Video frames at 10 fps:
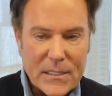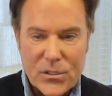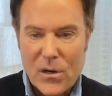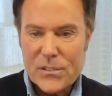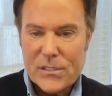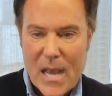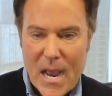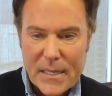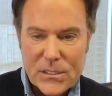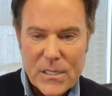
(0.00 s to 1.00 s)
That's our
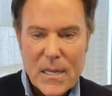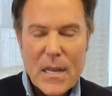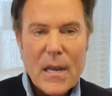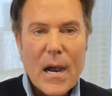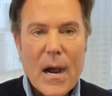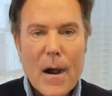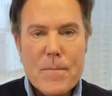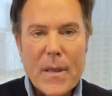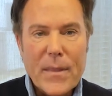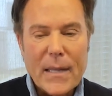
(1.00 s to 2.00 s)
size,
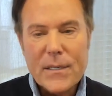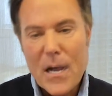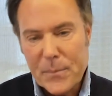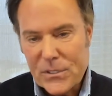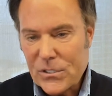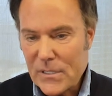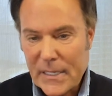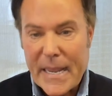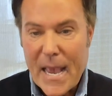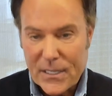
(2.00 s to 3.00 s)
um, and then Compass
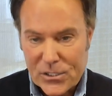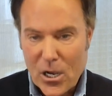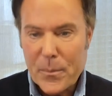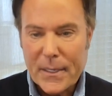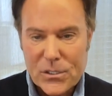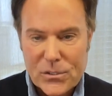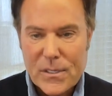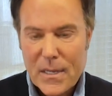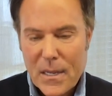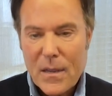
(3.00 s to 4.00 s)
again is helping
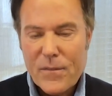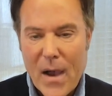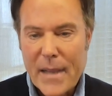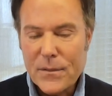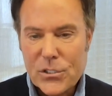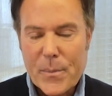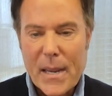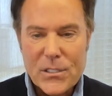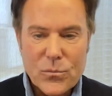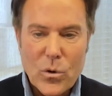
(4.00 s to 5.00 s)
us find
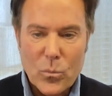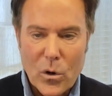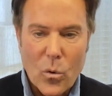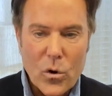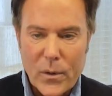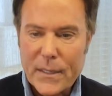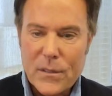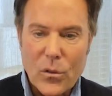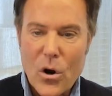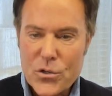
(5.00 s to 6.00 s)
space when we're ordering
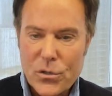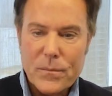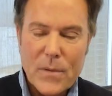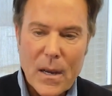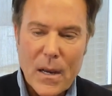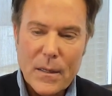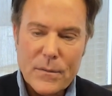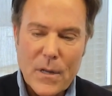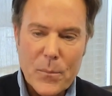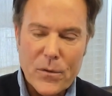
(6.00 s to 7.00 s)
the larger uh,
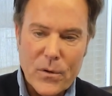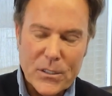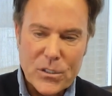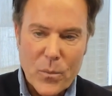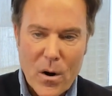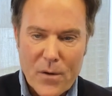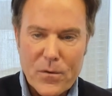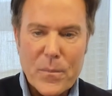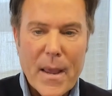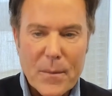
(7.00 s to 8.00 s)
number of rigs that we are
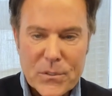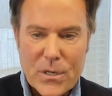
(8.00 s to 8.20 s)
from them.